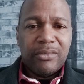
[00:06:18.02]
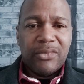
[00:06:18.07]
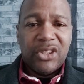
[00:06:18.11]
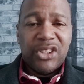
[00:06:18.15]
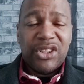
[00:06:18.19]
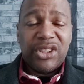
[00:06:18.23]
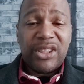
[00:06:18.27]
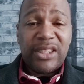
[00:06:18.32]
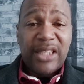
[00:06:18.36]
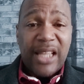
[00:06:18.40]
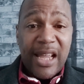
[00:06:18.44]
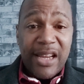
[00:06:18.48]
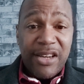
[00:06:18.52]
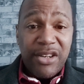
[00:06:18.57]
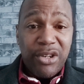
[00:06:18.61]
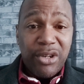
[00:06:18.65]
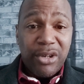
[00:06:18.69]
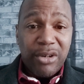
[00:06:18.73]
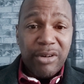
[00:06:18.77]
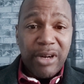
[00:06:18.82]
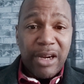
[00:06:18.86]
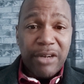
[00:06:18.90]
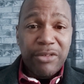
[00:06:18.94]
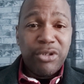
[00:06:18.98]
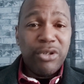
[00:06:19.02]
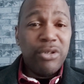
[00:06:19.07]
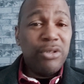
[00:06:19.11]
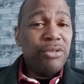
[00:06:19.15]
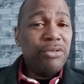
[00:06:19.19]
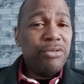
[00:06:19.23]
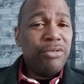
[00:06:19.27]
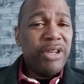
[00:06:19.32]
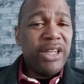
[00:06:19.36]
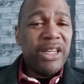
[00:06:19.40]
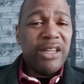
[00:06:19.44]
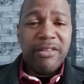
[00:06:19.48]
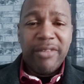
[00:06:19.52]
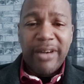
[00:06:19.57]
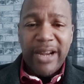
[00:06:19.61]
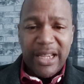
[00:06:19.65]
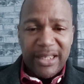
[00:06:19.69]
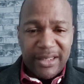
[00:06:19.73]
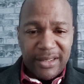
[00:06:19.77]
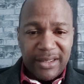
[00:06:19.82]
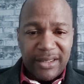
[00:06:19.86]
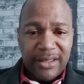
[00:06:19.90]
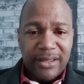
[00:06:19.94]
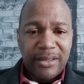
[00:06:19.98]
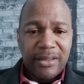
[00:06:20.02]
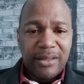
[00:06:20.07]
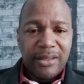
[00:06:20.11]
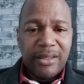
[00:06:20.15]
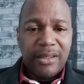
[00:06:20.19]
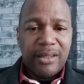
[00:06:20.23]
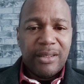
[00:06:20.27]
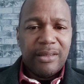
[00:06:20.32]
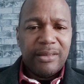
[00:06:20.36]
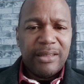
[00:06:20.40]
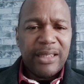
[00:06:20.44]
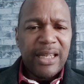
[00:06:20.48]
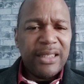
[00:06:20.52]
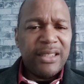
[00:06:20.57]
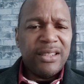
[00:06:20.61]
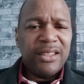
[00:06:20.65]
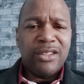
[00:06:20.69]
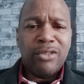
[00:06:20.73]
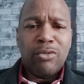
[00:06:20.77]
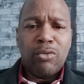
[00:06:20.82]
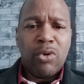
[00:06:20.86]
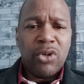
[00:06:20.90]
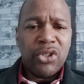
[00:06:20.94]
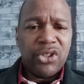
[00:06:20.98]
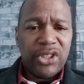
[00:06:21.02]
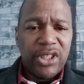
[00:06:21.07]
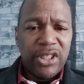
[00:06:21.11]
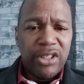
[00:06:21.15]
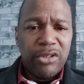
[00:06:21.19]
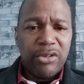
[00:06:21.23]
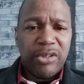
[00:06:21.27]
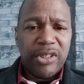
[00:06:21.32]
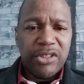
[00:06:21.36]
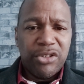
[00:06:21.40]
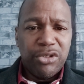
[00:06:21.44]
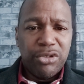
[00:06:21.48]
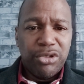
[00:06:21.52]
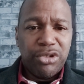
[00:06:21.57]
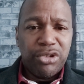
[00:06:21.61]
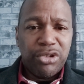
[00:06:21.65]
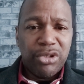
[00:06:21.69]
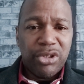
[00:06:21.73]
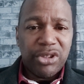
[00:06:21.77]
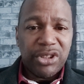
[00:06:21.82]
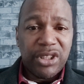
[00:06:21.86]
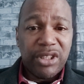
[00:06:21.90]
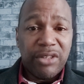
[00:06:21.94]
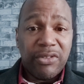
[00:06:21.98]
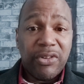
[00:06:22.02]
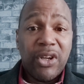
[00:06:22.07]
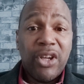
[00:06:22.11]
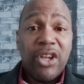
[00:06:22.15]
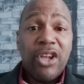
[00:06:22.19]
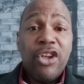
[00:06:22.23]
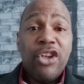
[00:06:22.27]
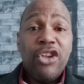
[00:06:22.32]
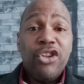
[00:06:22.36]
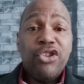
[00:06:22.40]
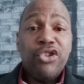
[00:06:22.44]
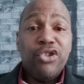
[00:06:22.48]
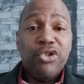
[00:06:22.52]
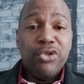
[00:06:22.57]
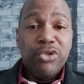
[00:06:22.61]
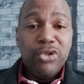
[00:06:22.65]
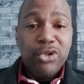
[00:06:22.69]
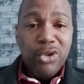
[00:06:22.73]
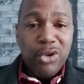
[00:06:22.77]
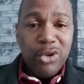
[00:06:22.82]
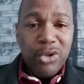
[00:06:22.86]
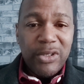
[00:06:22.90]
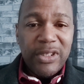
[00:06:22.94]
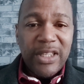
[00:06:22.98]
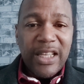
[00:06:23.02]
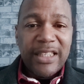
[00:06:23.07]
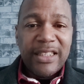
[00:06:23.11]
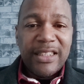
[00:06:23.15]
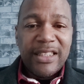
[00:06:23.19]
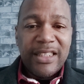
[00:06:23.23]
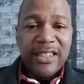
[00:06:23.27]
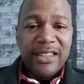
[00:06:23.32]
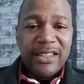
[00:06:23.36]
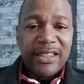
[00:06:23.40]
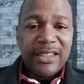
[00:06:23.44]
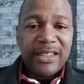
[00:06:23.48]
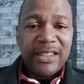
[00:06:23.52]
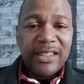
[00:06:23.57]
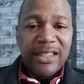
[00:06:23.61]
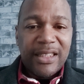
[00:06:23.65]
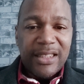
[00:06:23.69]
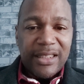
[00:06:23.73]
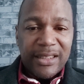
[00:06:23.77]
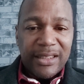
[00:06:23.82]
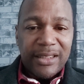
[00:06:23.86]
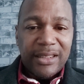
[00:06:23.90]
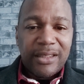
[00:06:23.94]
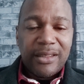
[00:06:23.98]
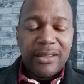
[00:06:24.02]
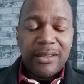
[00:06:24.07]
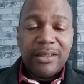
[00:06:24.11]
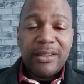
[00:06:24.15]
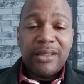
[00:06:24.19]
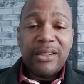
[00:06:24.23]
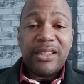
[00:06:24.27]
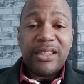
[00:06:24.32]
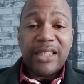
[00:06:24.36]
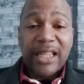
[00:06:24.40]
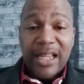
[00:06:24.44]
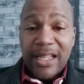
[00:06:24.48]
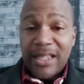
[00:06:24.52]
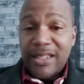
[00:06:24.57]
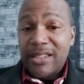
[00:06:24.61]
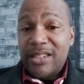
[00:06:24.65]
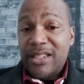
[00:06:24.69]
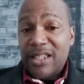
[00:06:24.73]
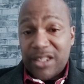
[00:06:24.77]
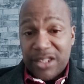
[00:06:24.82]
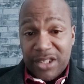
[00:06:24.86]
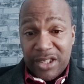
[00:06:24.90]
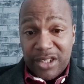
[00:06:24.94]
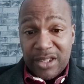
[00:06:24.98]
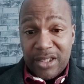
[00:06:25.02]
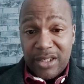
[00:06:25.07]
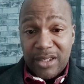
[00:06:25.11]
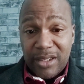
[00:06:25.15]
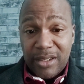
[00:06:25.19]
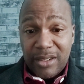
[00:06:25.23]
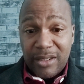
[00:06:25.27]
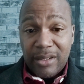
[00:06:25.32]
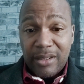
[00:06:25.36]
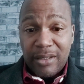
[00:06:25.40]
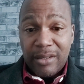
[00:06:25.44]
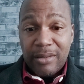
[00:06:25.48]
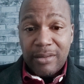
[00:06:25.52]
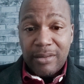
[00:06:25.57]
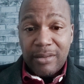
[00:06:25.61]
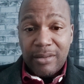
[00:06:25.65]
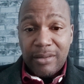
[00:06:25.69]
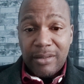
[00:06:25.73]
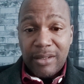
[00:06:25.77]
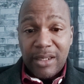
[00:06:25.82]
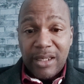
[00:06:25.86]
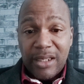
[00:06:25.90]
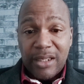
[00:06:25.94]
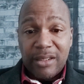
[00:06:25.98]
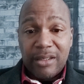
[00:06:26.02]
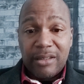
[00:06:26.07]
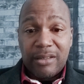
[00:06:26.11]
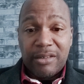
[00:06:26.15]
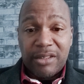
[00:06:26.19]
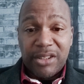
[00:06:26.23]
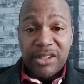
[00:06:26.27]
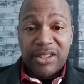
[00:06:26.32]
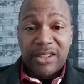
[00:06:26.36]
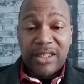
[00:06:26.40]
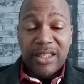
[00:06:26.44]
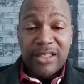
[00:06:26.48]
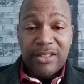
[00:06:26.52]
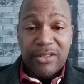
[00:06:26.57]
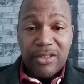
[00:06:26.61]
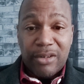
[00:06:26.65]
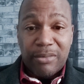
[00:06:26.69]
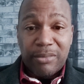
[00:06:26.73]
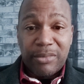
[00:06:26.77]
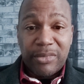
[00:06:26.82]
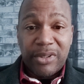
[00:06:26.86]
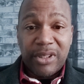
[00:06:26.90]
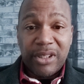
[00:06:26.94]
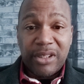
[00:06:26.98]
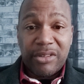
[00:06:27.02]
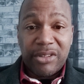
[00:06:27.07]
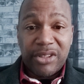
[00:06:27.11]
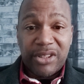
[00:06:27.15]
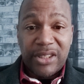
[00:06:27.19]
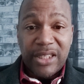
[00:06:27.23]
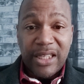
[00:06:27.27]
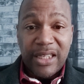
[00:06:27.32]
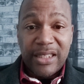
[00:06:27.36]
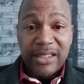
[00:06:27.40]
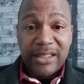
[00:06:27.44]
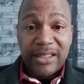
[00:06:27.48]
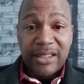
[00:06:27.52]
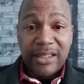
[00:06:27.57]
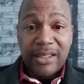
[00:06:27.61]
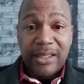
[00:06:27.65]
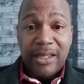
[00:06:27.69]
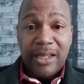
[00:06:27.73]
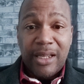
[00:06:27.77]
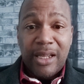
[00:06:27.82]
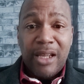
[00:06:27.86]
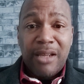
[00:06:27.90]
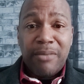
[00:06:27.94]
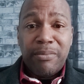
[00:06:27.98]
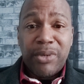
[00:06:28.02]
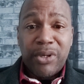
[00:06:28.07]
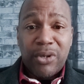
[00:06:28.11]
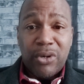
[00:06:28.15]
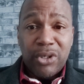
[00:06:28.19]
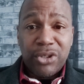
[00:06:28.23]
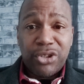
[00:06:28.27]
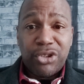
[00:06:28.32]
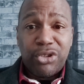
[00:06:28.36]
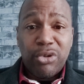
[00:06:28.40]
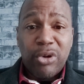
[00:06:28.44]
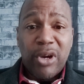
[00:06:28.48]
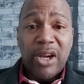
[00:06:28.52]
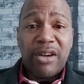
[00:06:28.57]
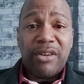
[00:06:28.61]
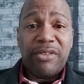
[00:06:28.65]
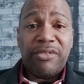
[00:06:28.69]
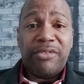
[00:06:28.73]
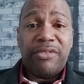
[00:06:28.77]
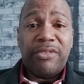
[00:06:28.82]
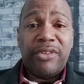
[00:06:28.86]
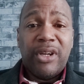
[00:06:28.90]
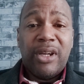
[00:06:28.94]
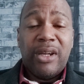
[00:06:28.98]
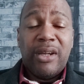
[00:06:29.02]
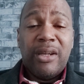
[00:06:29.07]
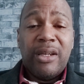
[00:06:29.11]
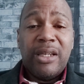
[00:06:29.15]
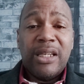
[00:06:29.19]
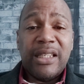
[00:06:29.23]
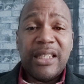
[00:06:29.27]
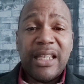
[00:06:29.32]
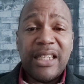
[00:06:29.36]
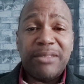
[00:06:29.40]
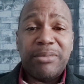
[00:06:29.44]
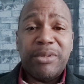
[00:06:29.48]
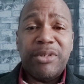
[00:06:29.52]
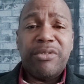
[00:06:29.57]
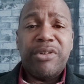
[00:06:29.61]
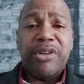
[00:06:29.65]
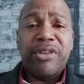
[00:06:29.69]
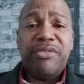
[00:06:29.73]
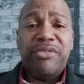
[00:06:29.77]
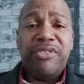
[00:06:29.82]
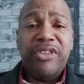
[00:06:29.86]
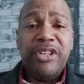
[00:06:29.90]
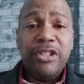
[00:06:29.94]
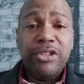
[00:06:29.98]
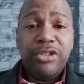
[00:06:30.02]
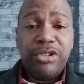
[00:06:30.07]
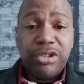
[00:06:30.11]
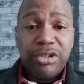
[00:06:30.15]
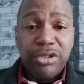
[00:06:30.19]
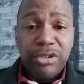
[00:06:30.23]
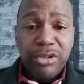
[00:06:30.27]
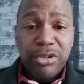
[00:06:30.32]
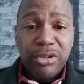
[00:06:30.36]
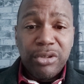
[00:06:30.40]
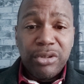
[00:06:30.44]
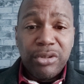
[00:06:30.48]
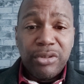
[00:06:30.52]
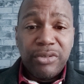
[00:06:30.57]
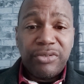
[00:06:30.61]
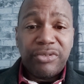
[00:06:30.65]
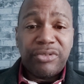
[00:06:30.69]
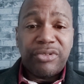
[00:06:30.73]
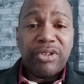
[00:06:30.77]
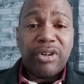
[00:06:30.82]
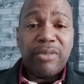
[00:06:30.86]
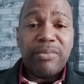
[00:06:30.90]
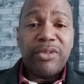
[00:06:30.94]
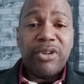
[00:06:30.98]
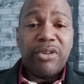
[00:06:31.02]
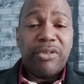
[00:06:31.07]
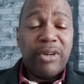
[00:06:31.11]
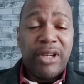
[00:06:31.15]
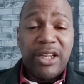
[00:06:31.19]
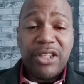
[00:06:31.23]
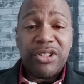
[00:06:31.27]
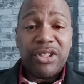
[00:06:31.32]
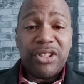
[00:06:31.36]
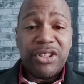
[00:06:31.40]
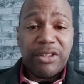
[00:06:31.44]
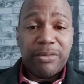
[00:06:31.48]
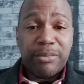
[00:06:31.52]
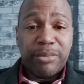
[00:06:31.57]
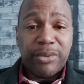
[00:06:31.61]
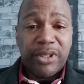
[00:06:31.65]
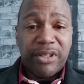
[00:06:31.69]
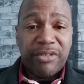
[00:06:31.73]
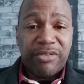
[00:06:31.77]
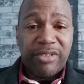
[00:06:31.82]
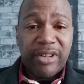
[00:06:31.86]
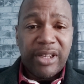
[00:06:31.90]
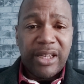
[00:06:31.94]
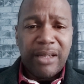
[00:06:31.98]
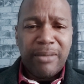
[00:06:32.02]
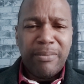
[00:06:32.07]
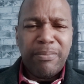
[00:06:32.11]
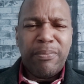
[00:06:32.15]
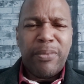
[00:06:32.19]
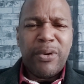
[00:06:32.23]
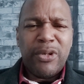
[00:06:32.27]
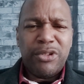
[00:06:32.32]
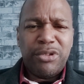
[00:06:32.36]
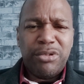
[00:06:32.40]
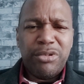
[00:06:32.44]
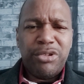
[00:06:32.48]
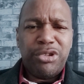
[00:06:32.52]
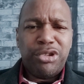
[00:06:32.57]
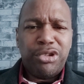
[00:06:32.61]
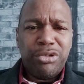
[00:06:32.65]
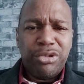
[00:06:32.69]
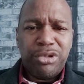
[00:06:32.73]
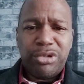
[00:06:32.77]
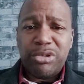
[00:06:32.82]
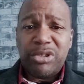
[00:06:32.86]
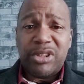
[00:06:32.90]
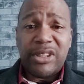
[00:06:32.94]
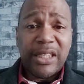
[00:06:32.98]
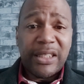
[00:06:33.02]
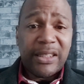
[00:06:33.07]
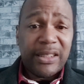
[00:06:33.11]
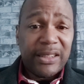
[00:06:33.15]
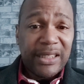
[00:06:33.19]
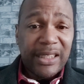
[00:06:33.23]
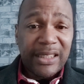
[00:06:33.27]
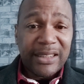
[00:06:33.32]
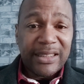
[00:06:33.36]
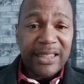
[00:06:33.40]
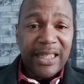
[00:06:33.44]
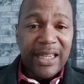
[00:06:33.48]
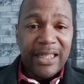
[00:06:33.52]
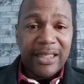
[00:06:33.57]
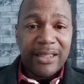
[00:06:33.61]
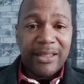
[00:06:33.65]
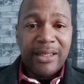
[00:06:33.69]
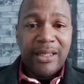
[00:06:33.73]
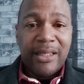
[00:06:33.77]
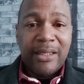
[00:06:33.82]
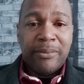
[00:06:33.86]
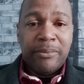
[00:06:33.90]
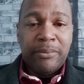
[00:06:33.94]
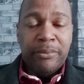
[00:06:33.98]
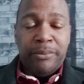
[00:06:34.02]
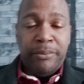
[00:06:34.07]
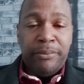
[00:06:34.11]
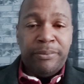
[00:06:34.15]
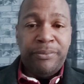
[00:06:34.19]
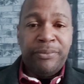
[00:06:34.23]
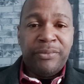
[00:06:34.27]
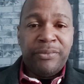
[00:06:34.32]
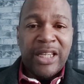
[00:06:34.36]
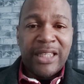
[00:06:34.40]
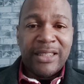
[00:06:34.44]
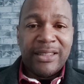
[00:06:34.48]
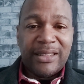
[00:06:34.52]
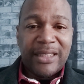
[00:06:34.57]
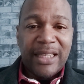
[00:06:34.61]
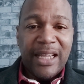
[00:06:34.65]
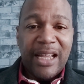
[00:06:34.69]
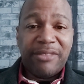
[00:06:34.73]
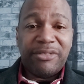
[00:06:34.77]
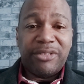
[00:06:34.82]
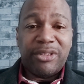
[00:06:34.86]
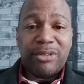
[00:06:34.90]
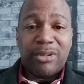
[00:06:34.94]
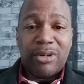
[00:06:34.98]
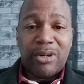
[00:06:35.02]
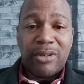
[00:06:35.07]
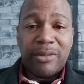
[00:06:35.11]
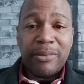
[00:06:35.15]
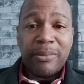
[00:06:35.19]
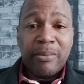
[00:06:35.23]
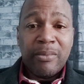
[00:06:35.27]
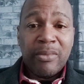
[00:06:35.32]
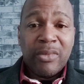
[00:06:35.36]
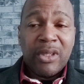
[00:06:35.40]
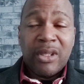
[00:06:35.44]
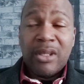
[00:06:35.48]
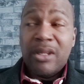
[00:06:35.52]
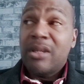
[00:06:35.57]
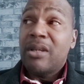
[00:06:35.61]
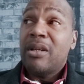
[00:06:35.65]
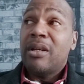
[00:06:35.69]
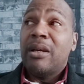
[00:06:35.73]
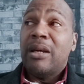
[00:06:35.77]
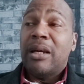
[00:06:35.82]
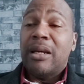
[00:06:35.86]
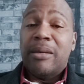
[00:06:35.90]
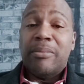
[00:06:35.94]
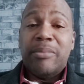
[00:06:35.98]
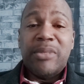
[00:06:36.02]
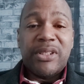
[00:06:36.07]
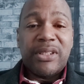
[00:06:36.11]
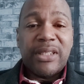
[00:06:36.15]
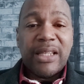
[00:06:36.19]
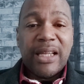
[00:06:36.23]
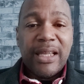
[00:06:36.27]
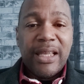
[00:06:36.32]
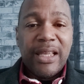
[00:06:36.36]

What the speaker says: Stand your ground. Don't regress. That is the worst thing you can do to yourself. You know that this is childish in Christendom, in Christianity, because it has been revealed to you from your relationship with the Father. But you choose to set it aside and say, after all, Mr.